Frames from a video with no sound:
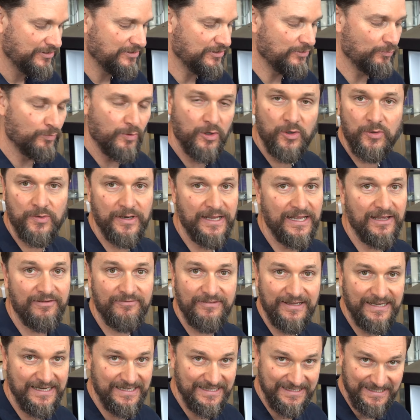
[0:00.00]
you won't
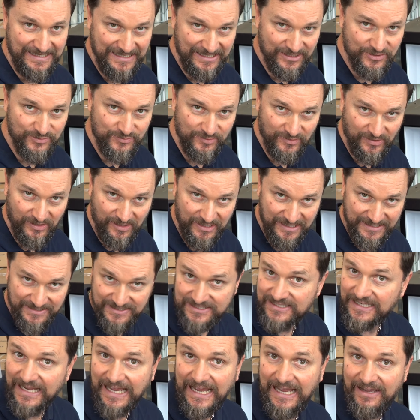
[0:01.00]
have any extra
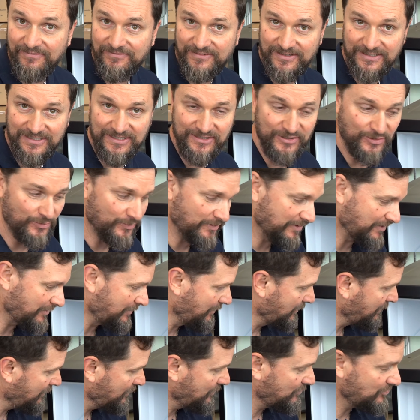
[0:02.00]
lines to have to deal with.
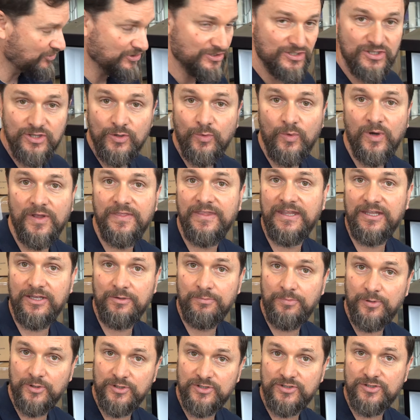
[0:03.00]
Just the one that you
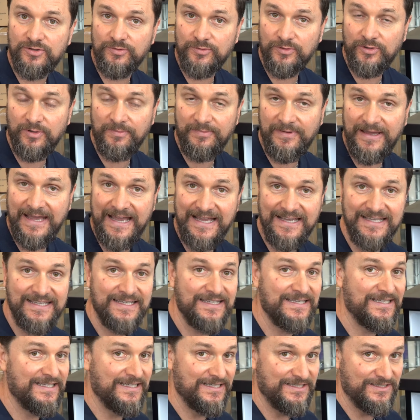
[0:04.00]
push through the back
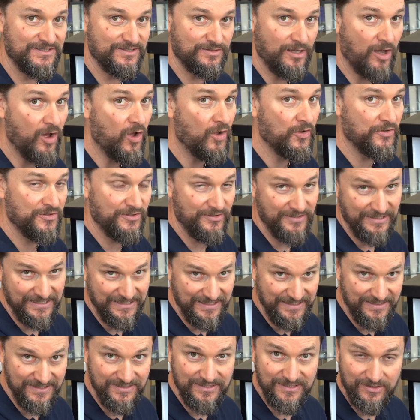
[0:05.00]
is all you
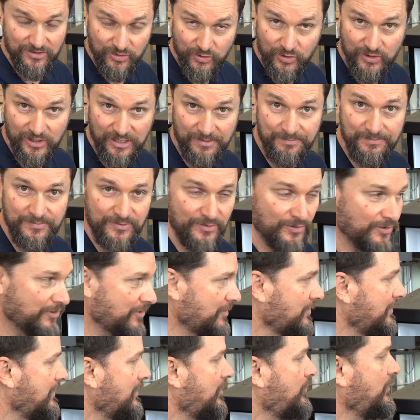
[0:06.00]
need to hook up
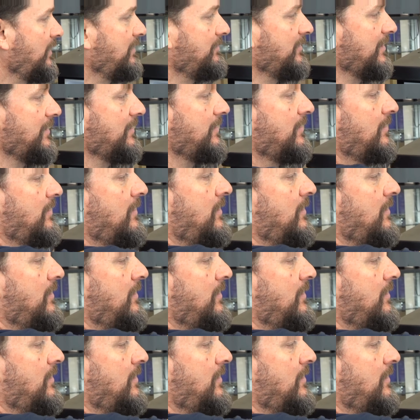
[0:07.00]
your equipment.